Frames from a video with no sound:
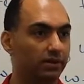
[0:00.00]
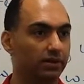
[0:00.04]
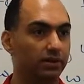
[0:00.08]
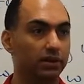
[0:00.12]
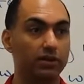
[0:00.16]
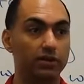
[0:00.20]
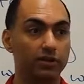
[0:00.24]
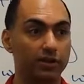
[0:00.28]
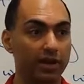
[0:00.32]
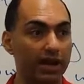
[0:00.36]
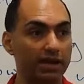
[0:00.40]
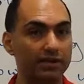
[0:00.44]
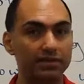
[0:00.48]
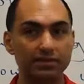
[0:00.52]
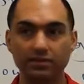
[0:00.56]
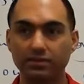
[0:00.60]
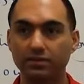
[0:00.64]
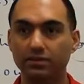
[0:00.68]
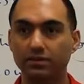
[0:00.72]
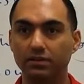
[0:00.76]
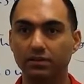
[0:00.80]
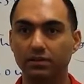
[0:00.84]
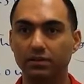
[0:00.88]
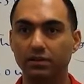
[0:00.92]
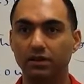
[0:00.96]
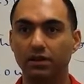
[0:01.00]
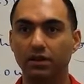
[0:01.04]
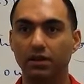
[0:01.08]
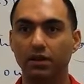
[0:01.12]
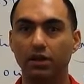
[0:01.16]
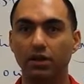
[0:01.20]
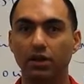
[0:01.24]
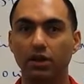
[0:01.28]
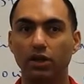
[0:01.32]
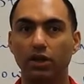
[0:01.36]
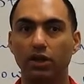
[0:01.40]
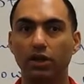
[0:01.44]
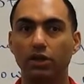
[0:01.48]
Can you guess?
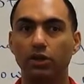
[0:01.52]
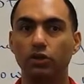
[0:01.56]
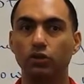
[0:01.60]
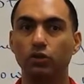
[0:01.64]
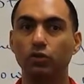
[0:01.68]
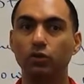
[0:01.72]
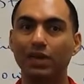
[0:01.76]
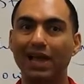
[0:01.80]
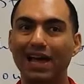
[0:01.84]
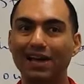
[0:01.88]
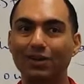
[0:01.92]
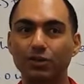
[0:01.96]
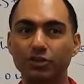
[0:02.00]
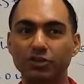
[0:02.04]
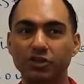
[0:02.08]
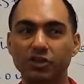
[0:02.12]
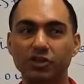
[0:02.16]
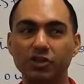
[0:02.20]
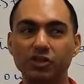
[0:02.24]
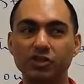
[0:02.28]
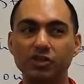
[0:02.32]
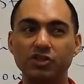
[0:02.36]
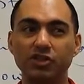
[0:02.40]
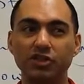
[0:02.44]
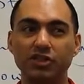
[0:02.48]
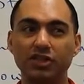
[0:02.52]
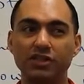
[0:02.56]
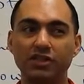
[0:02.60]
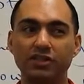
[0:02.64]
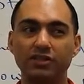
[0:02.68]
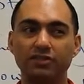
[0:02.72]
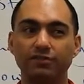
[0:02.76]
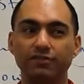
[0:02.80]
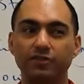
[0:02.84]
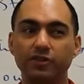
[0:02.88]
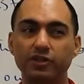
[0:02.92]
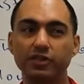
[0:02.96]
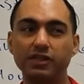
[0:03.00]
Do language learners listen
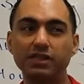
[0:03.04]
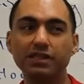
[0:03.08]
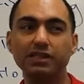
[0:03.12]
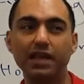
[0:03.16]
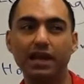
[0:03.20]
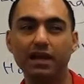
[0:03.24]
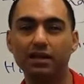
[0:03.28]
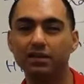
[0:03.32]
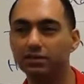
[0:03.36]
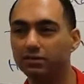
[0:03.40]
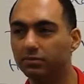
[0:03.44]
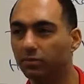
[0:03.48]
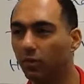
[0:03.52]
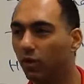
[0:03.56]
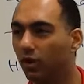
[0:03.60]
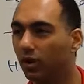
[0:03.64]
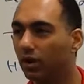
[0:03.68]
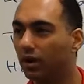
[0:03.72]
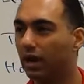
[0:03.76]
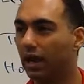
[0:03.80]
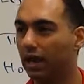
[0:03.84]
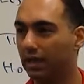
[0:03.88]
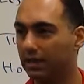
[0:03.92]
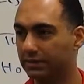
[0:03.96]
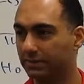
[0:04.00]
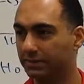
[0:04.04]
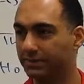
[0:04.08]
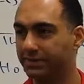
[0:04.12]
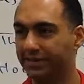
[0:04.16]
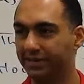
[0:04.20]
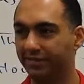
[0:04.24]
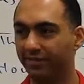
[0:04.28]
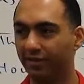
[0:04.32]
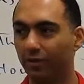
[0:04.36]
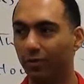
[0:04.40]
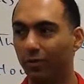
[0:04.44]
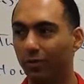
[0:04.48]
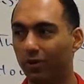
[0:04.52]
for details more and
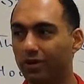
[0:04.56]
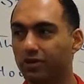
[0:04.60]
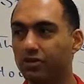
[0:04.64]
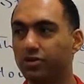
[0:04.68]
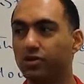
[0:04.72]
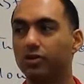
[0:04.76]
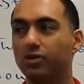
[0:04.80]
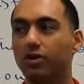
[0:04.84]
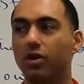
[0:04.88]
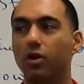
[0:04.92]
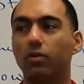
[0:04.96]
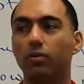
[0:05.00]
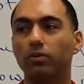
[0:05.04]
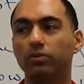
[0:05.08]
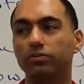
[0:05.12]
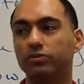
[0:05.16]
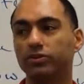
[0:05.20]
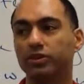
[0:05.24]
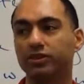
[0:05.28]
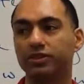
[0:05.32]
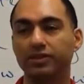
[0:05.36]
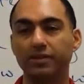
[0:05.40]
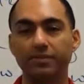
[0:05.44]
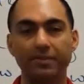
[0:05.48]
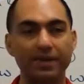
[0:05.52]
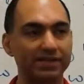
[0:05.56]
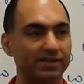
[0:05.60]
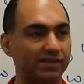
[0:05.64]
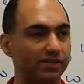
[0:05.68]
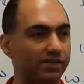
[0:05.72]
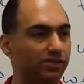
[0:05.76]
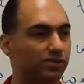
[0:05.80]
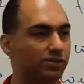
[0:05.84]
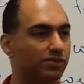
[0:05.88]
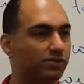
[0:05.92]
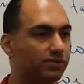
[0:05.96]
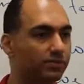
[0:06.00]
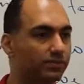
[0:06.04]
specific words, or no, just the
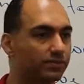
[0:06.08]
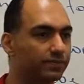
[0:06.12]
message?